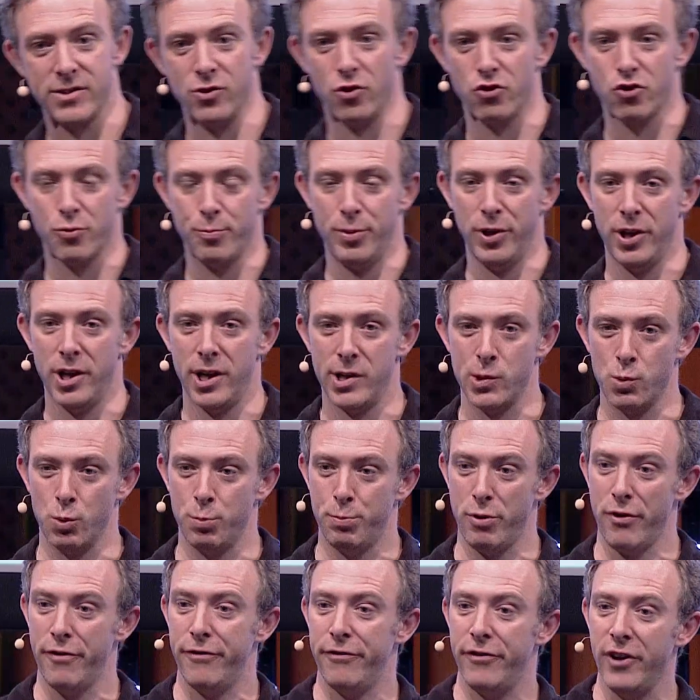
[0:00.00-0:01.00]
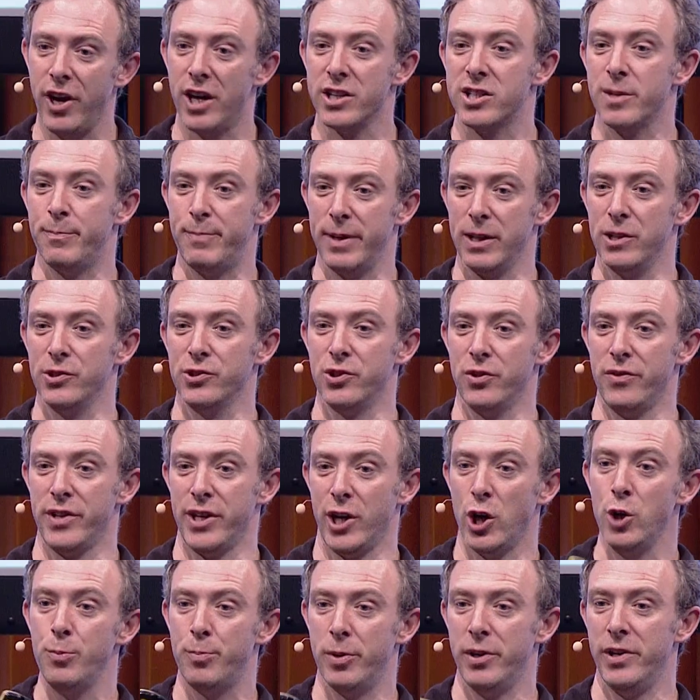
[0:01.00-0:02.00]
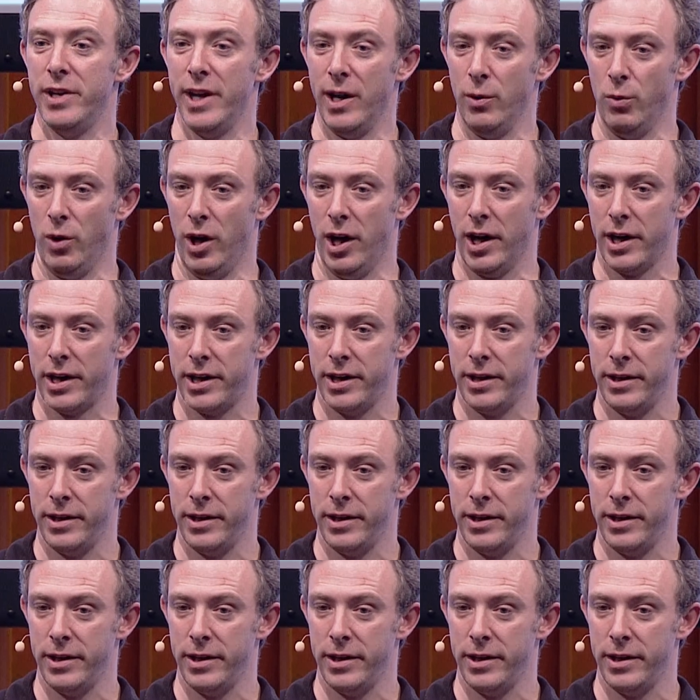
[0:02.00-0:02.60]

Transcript: entrepreneurs will prefer to build on the open network